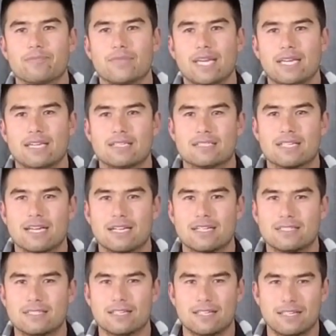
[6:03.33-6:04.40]
and
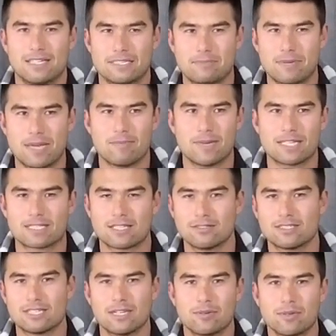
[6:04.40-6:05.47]
started to expand my
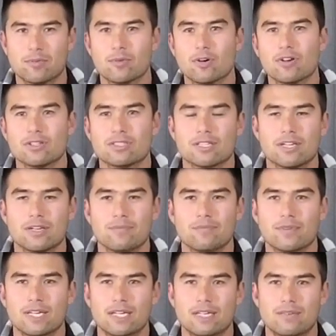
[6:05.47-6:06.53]
skill set a bit more. So
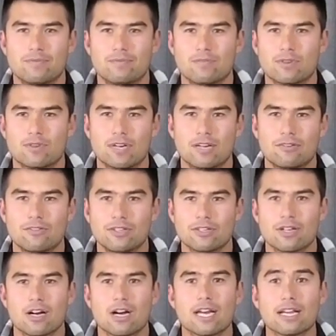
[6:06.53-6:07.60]
I did quite a few
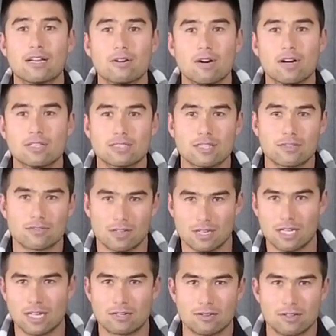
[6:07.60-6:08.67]
guiding quals. I've got
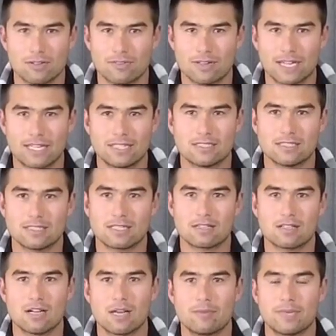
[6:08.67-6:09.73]
guide qualifications in
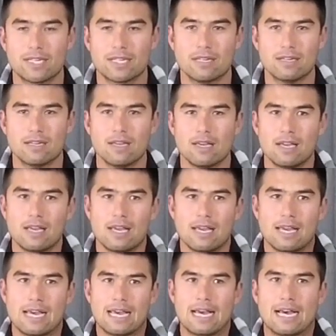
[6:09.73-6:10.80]
climbing and
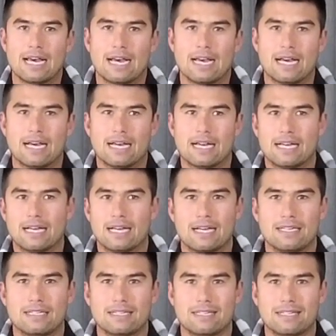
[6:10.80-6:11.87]

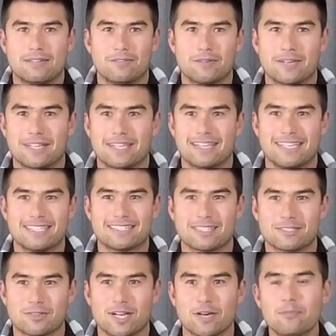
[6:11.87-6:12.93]
a few other things
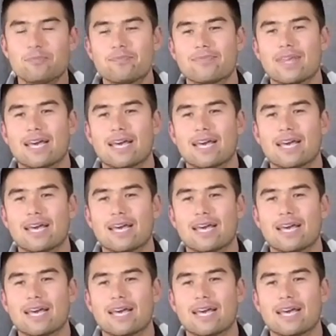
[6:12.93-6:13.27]
as well.